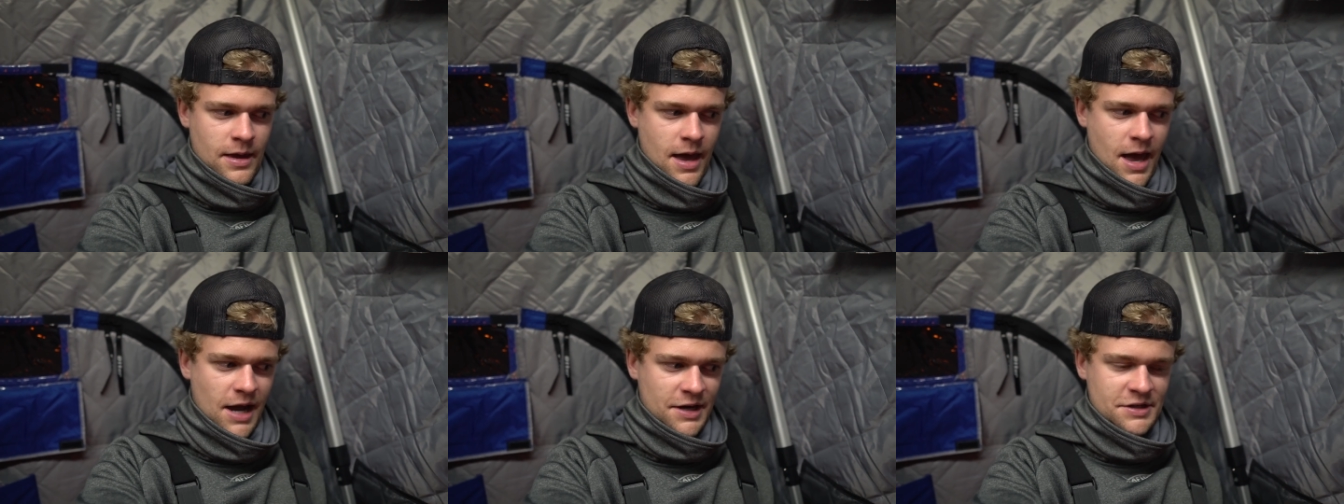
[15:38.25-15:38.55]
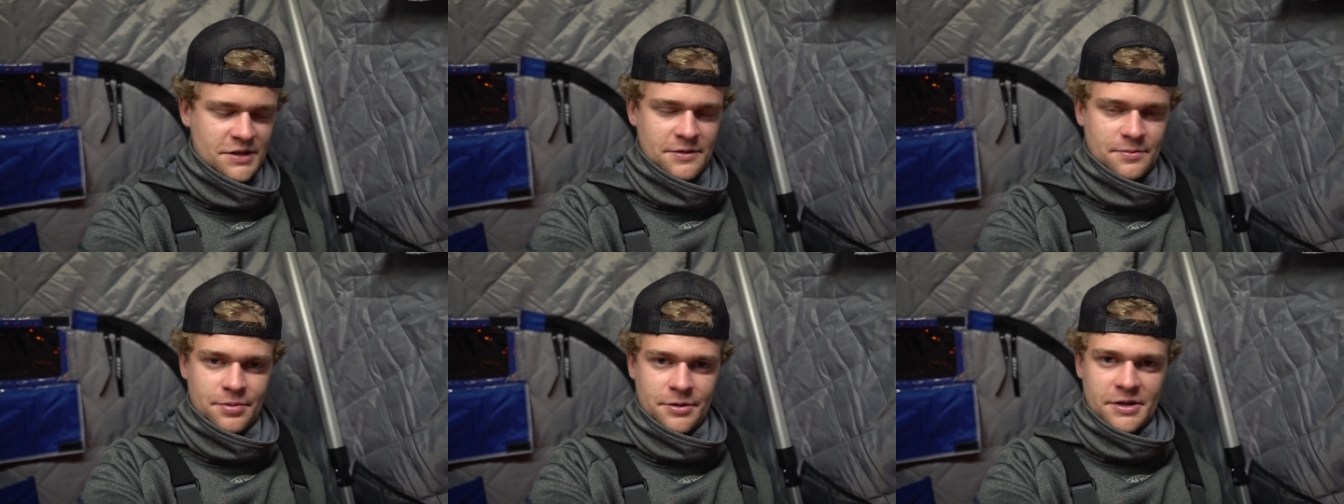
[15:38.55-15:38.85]

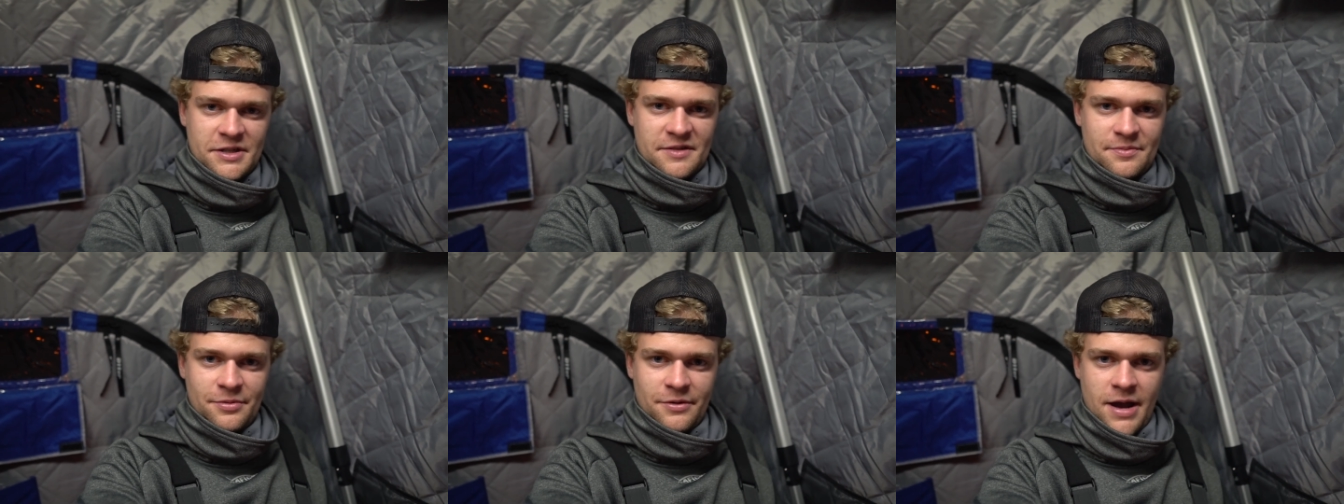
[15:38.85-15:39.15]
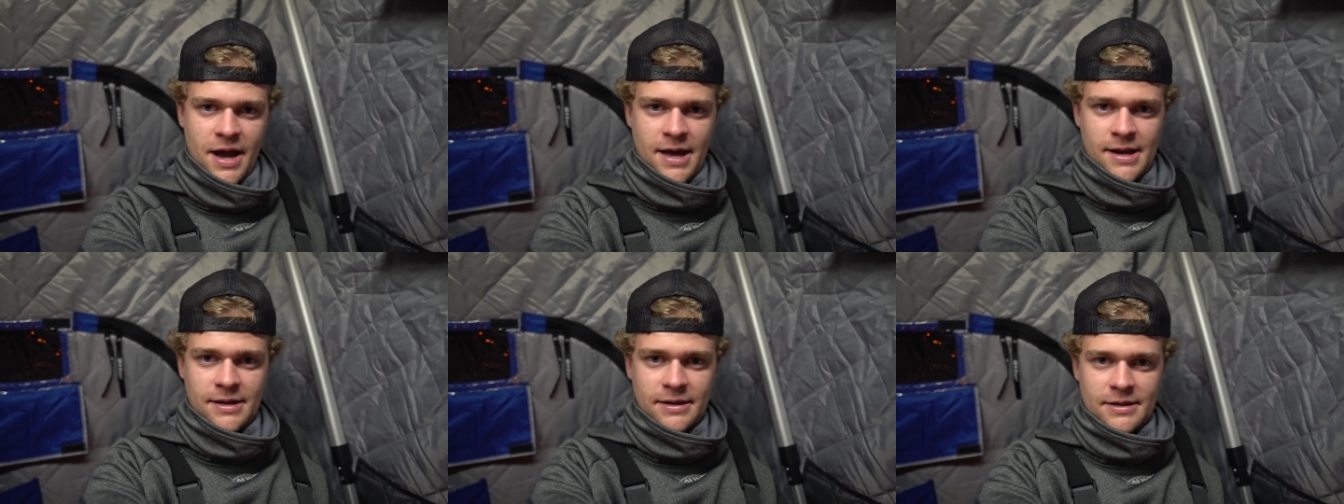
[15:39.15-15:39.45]
Action's pretty
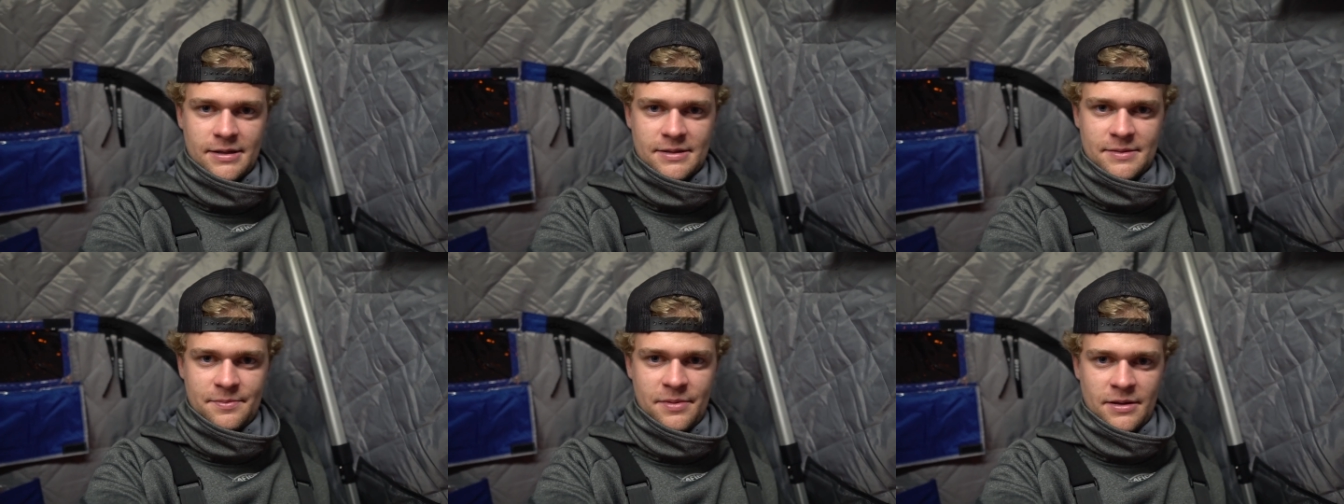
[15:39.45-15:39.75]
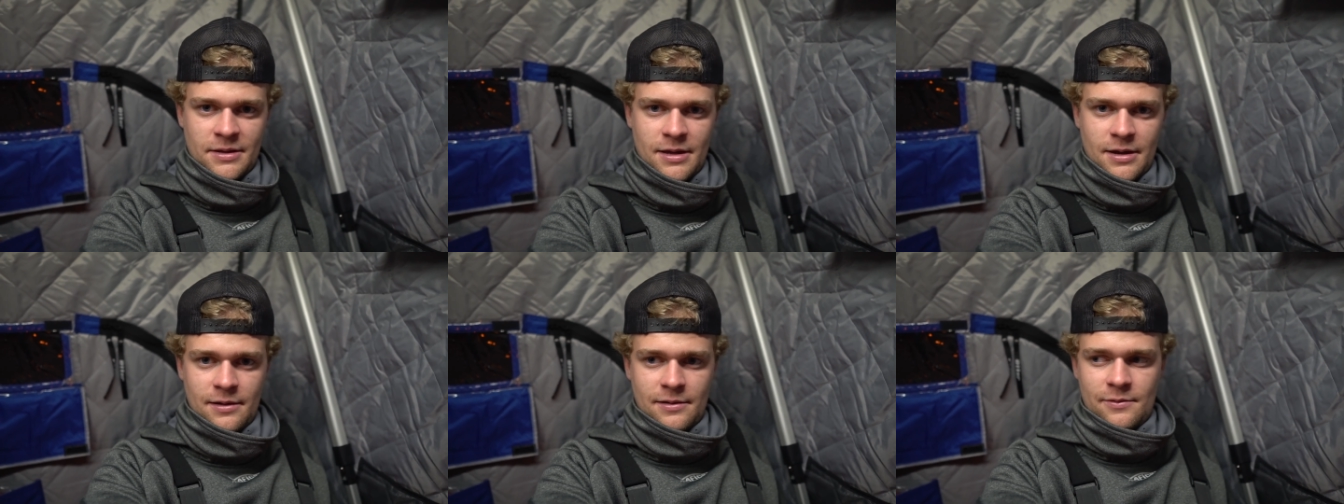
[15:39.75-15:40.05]
sporadic. It's
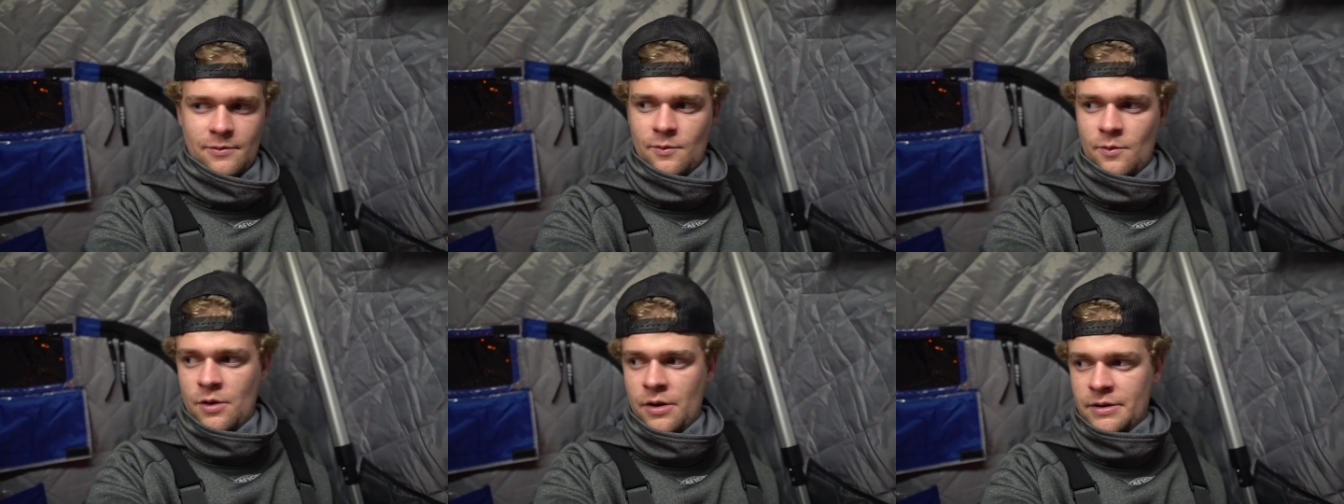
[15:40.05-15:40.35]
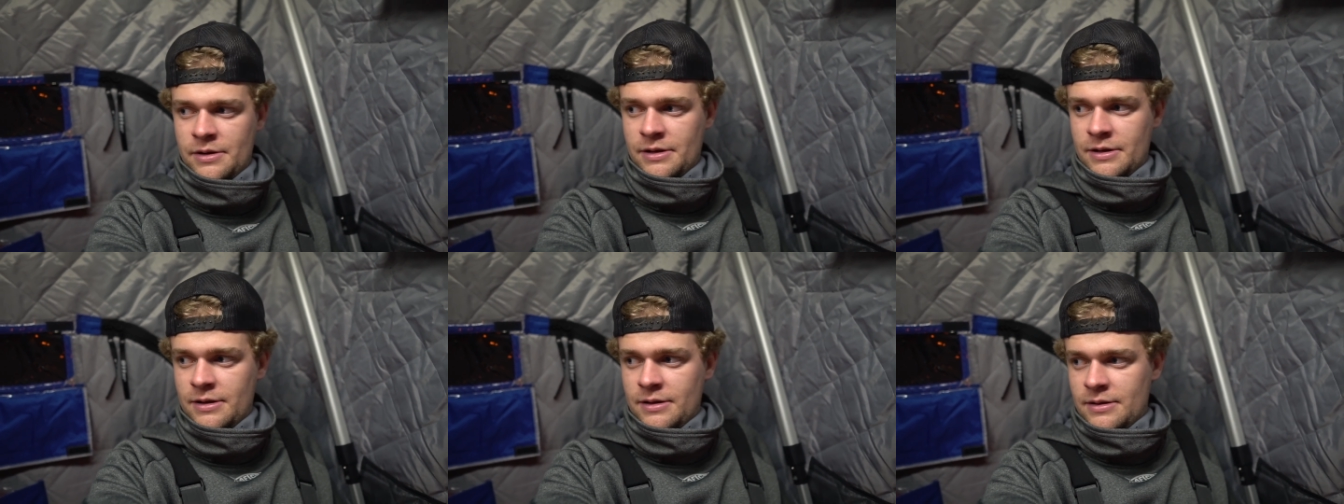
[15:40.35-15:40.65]
been like
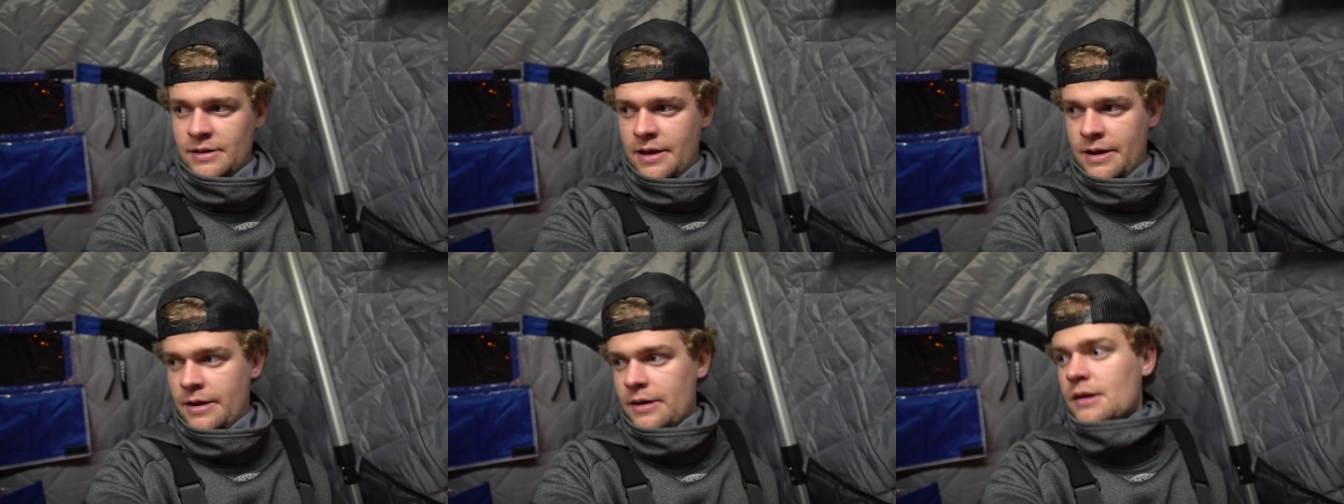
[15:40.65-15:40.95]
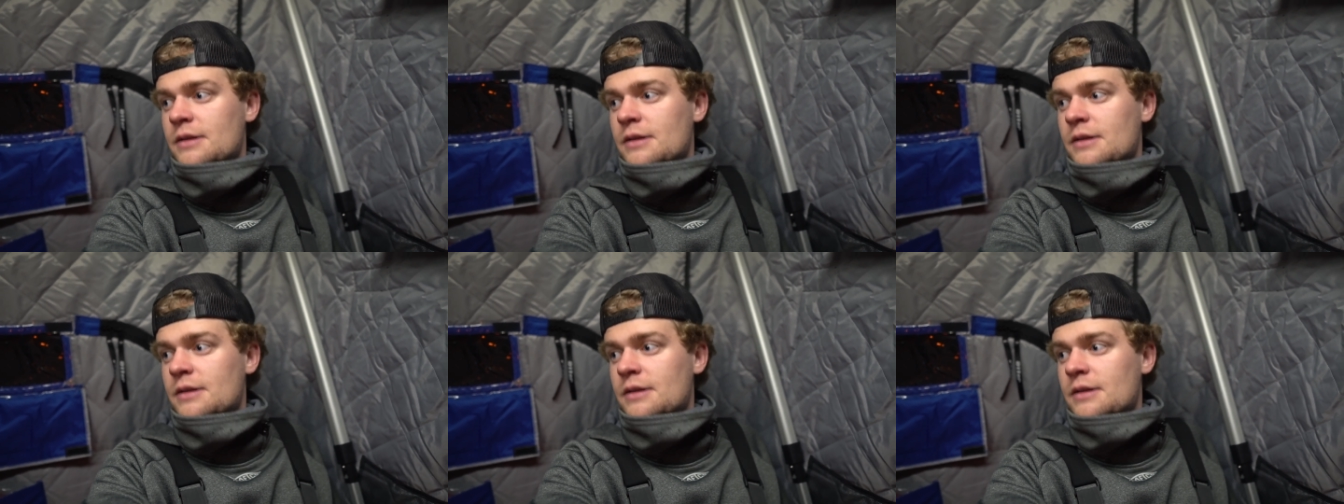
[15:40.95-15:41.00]
one here and there,